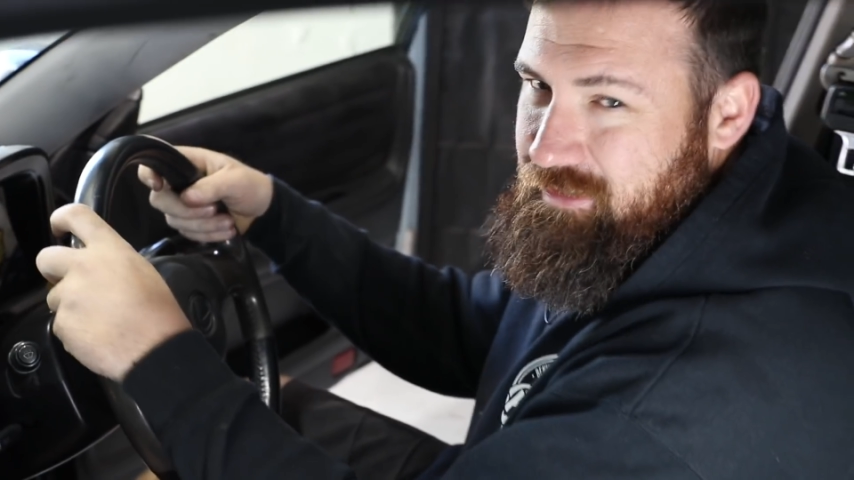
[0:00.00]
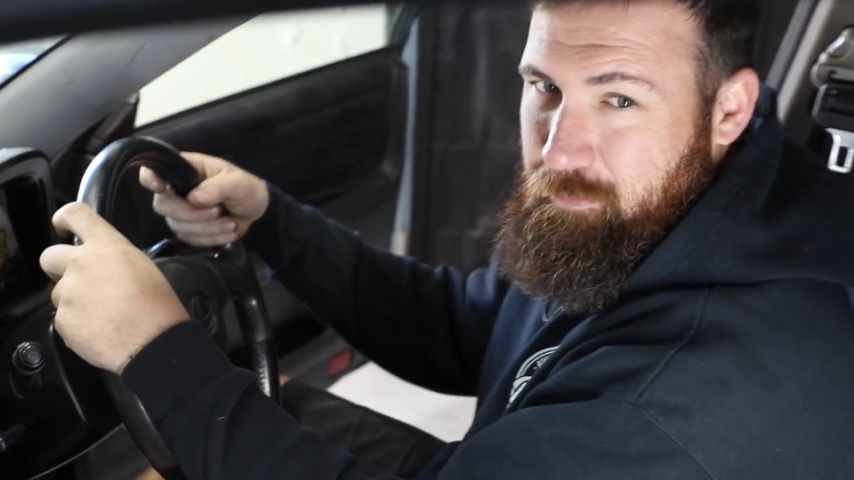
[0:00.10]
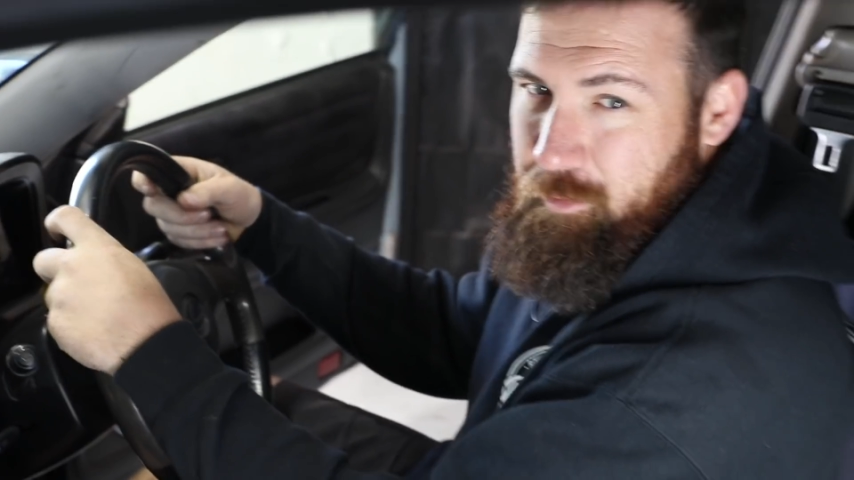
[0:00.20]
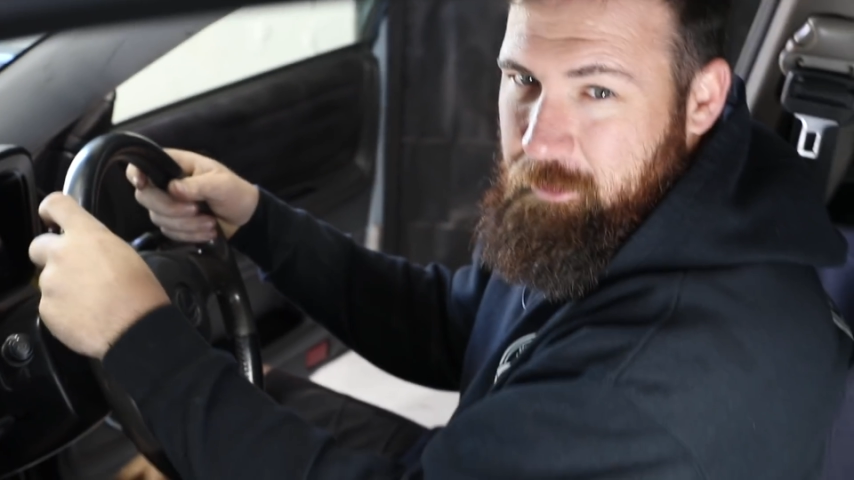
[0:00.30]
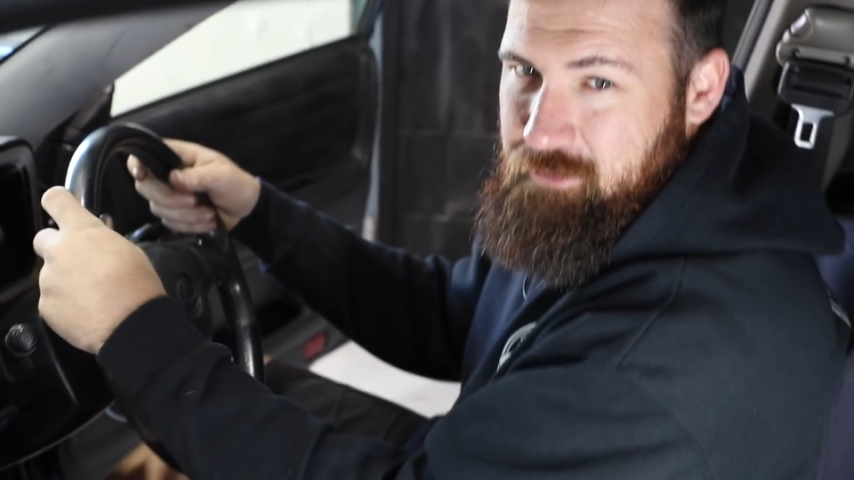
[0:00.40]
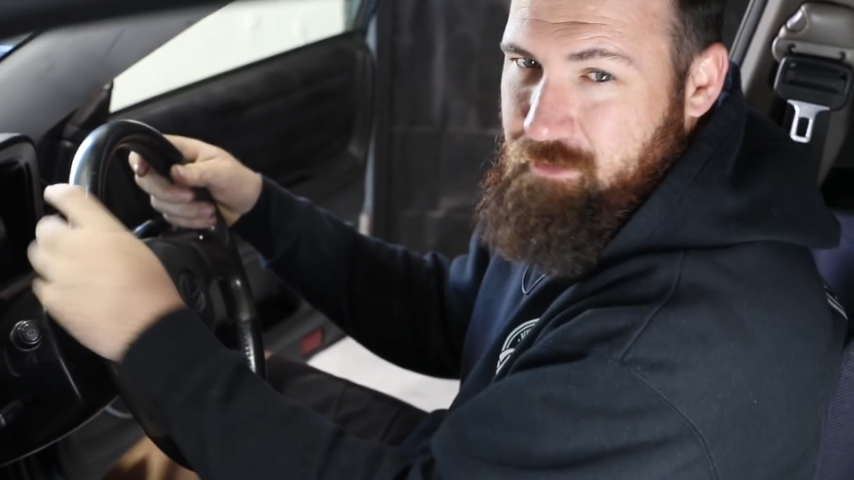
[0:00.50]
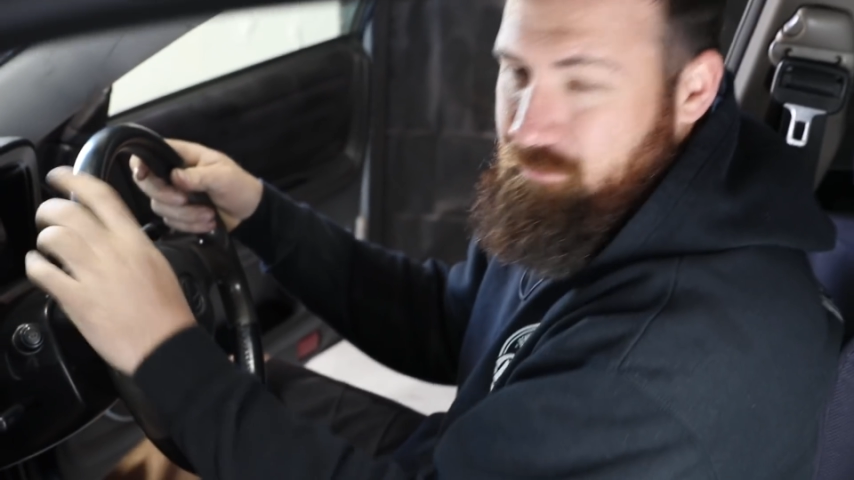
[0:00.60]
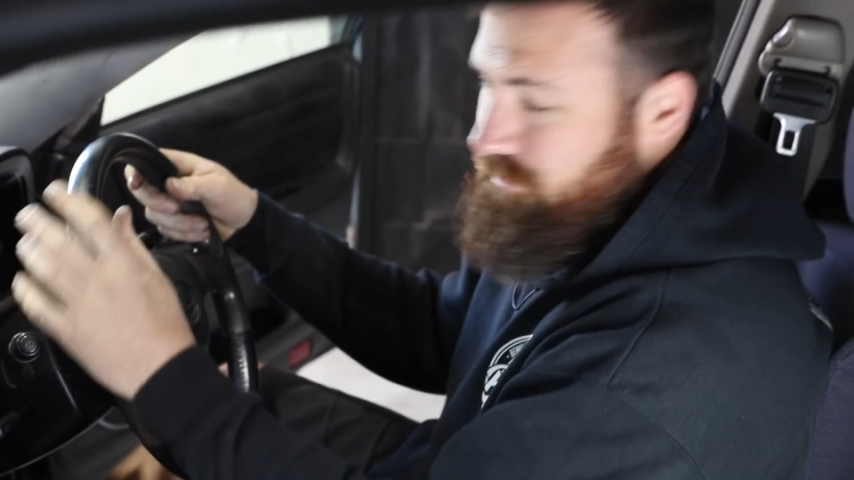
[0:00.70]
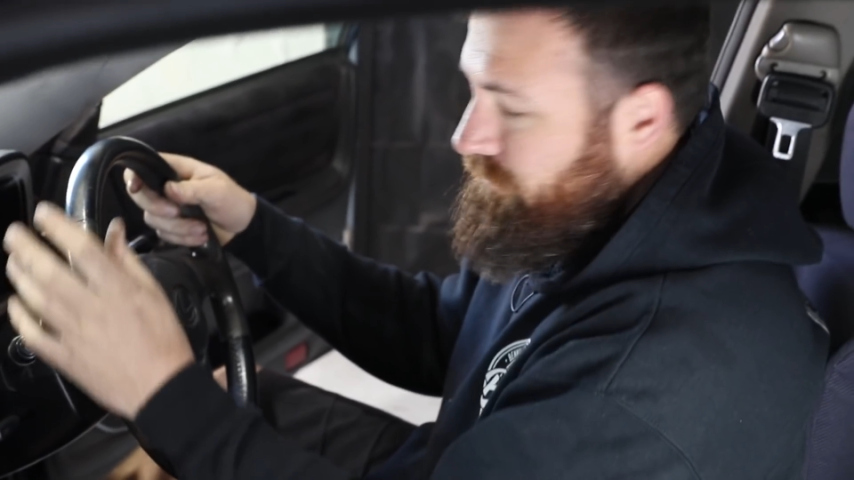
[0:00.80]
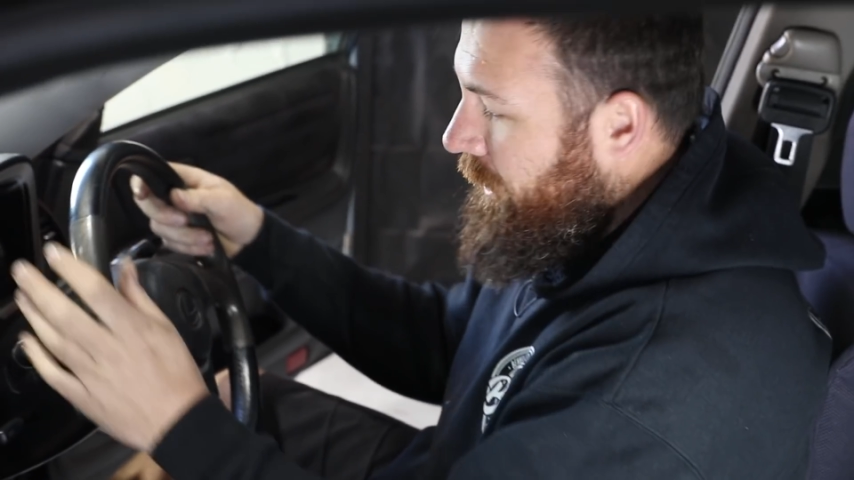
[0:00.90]
supplementary
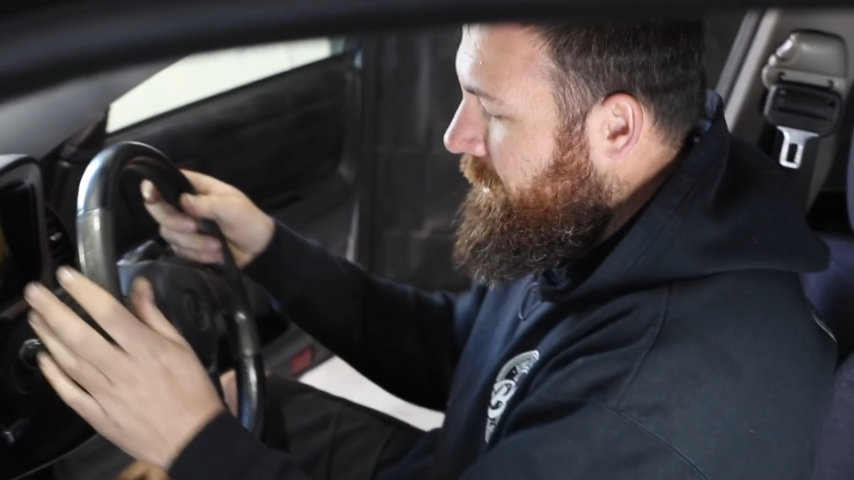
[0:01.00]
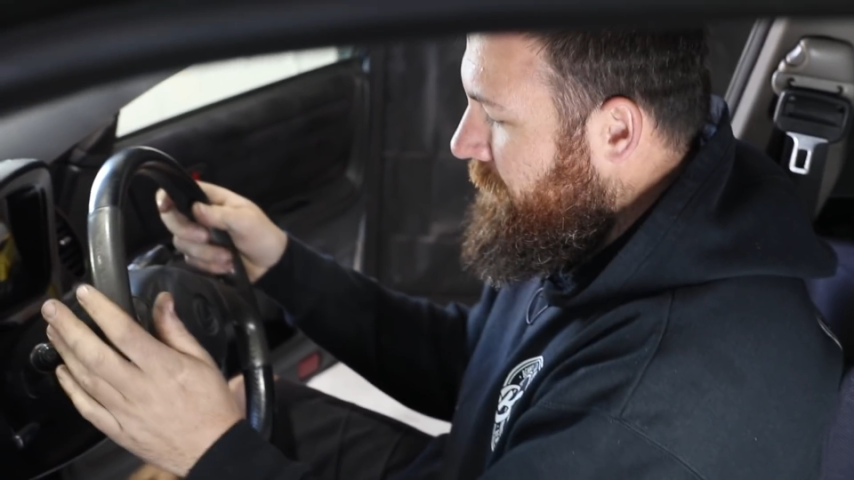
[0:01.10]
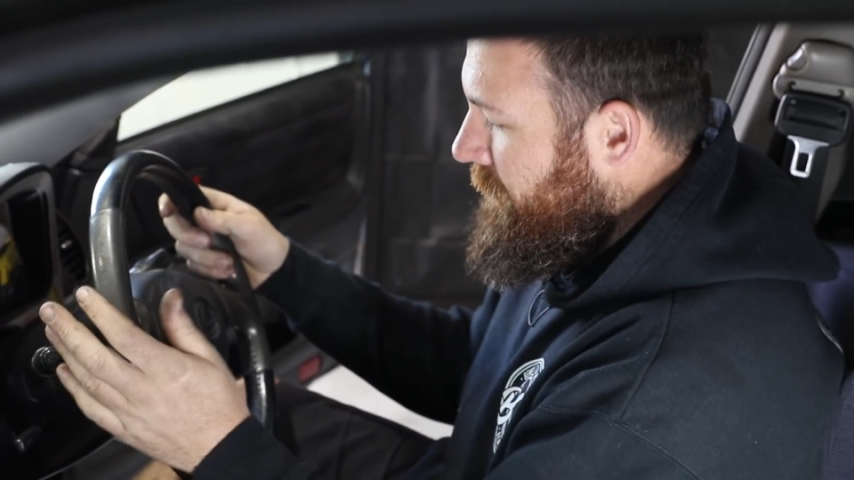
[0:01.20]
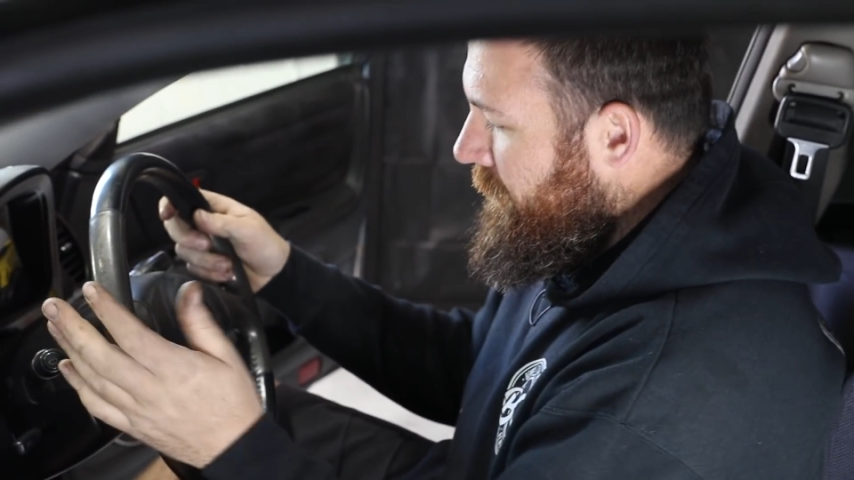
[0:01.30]
restraint.